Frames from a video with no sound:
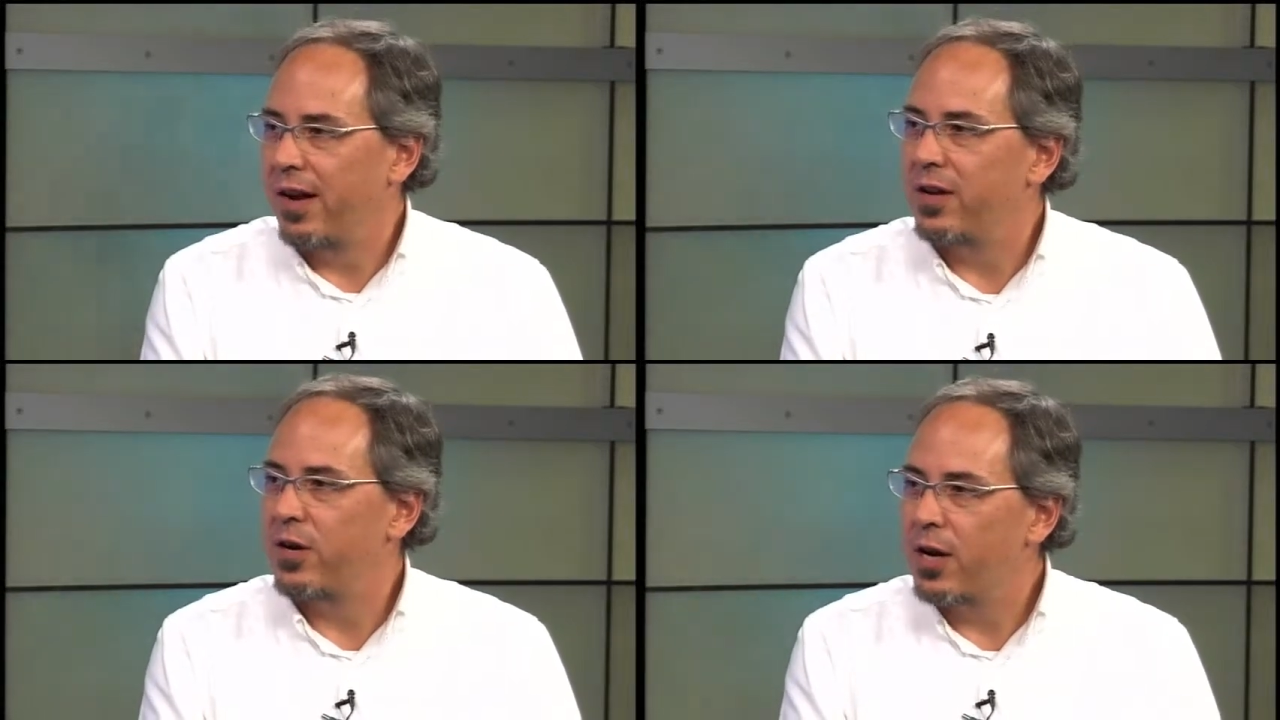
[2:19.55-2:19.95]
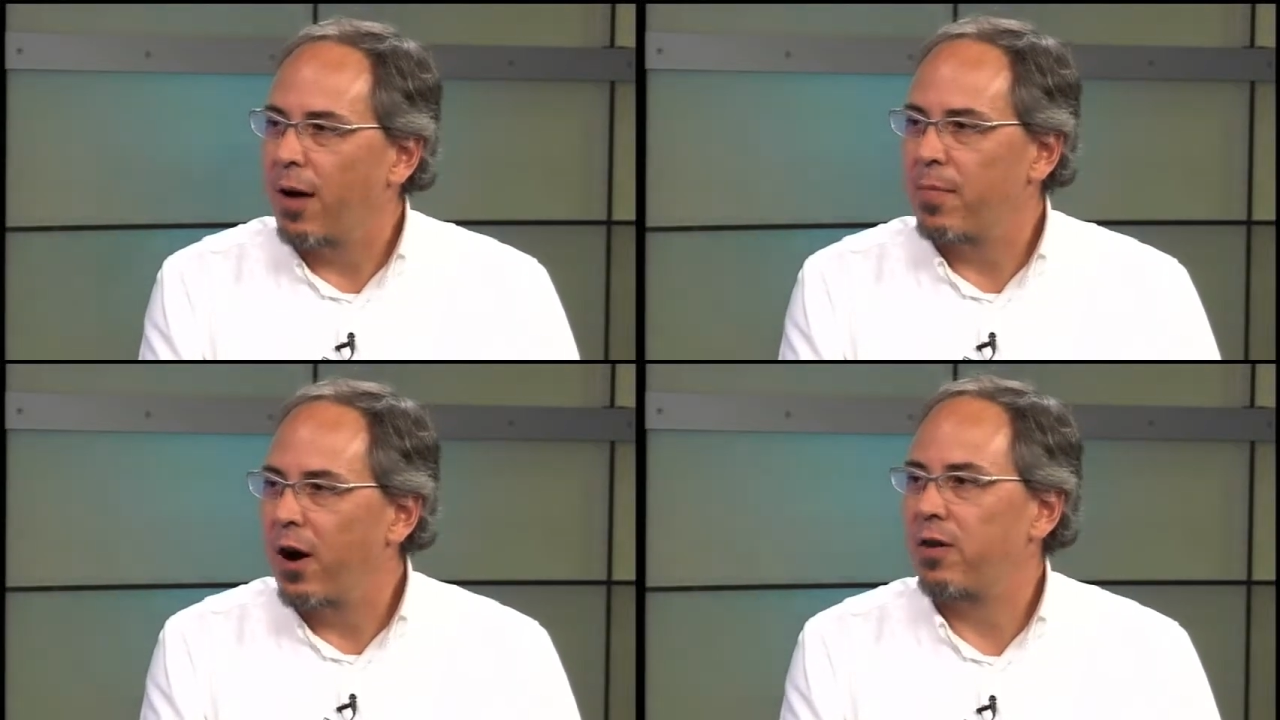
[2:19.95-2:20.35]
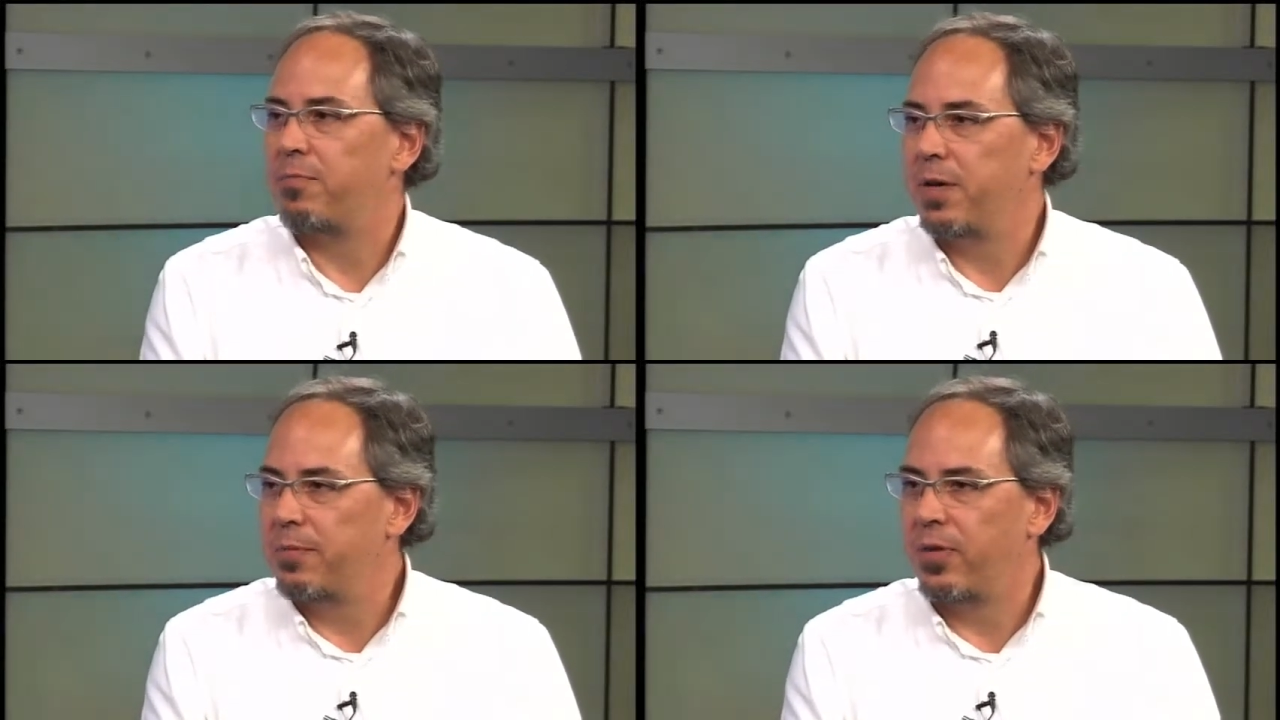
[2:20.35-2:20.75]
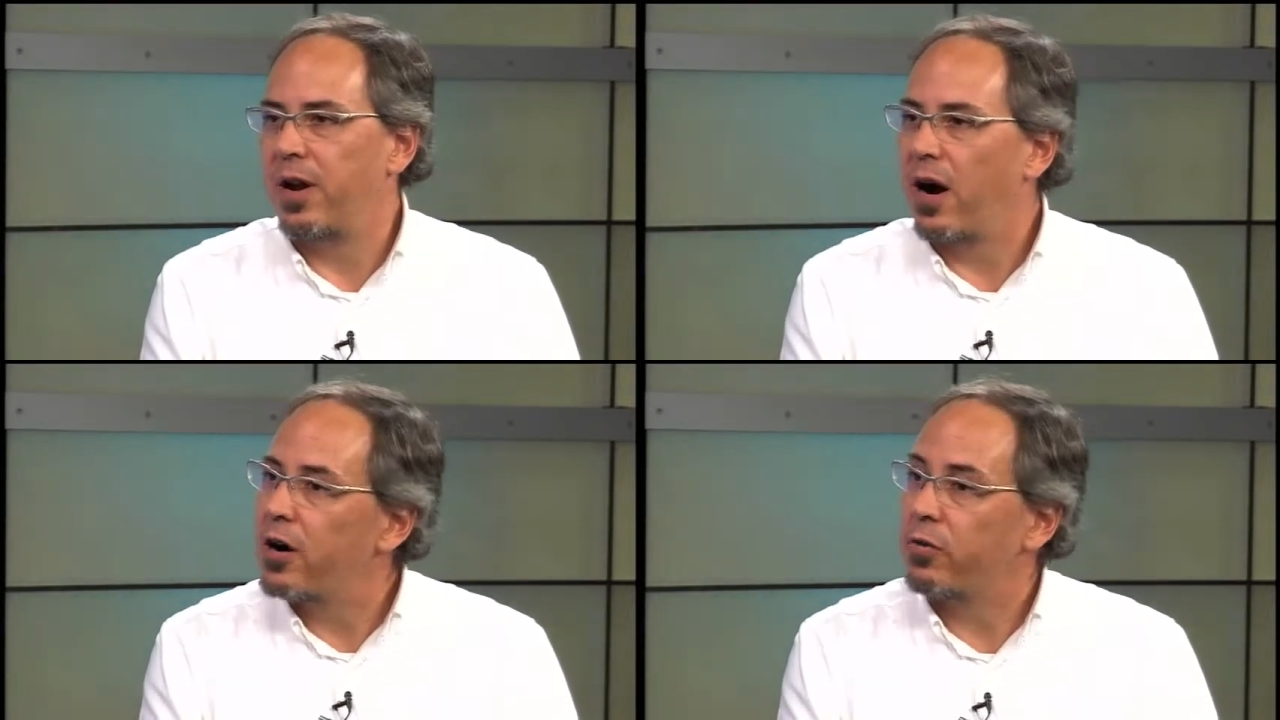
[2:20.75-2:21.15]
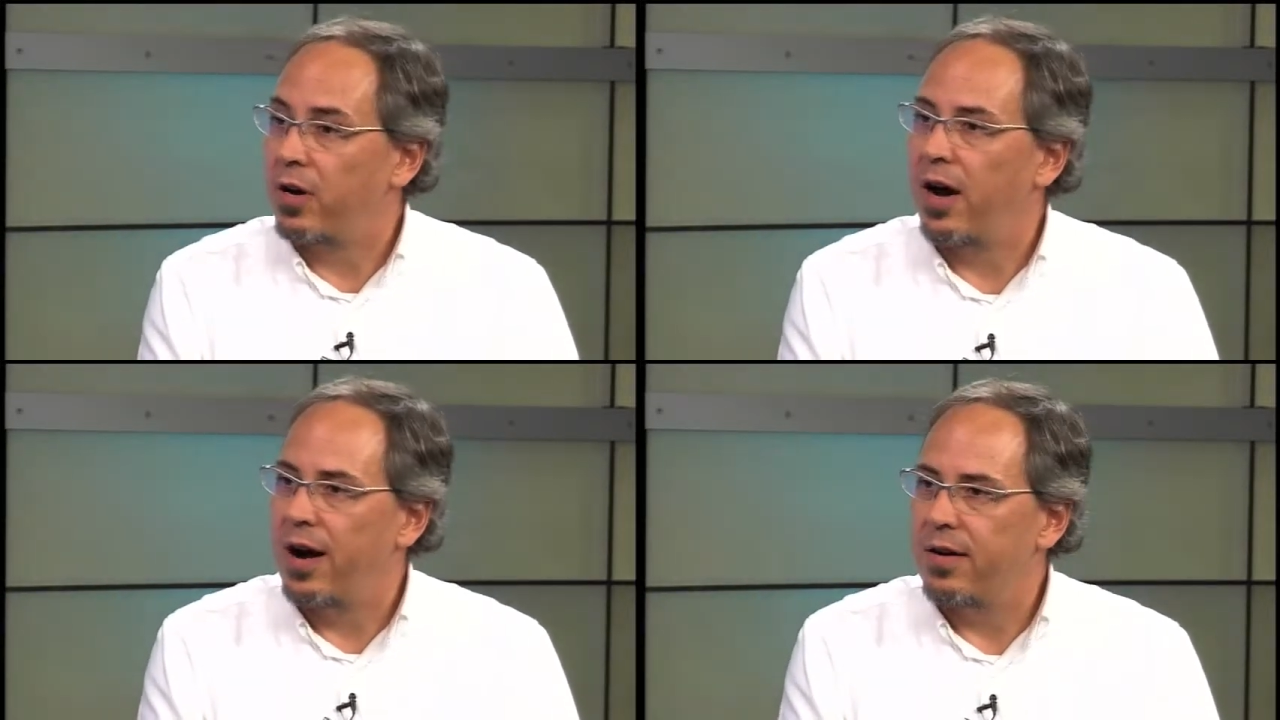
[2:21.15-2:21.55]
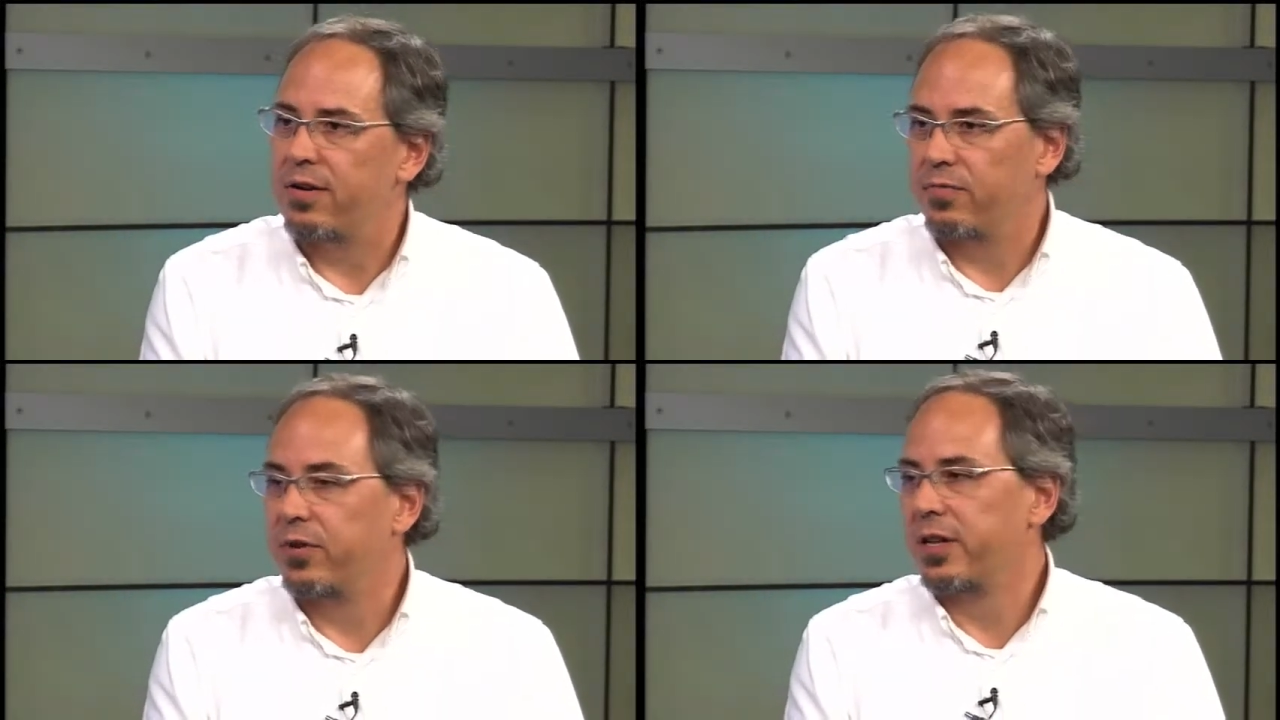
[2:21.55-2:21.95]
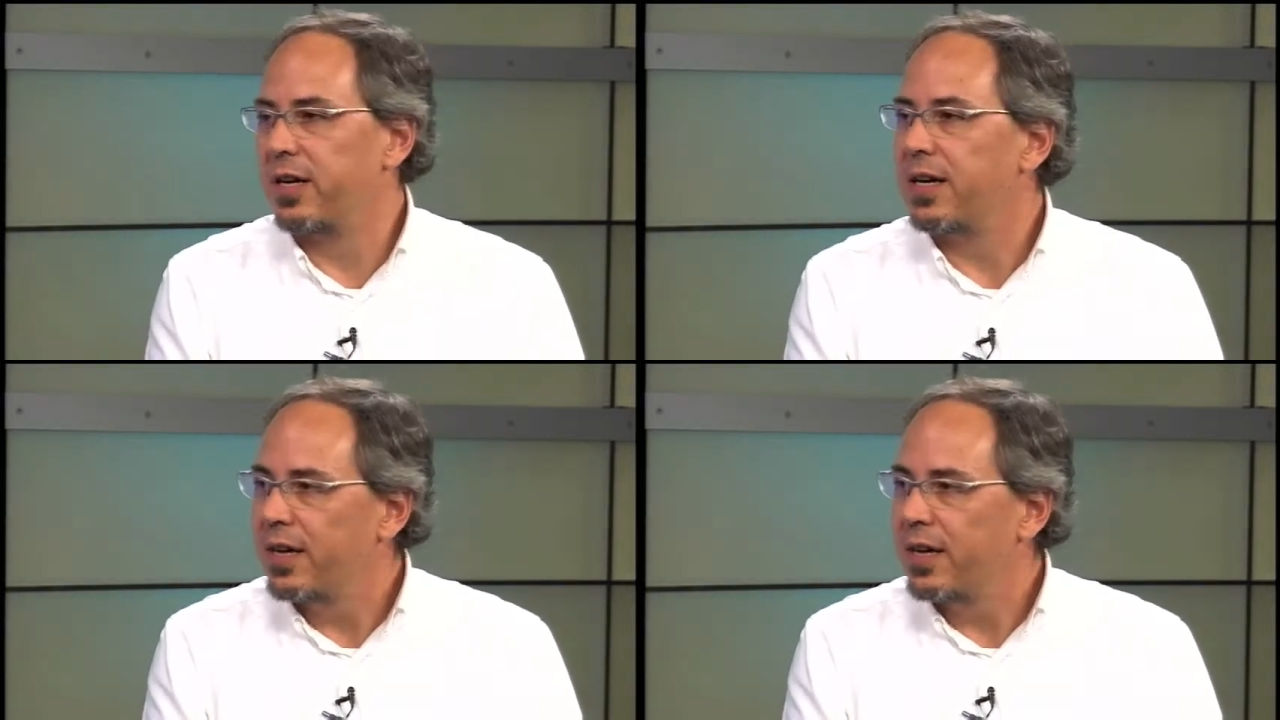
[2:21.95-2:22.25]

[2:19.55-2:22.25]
and the amount of people that are online are really,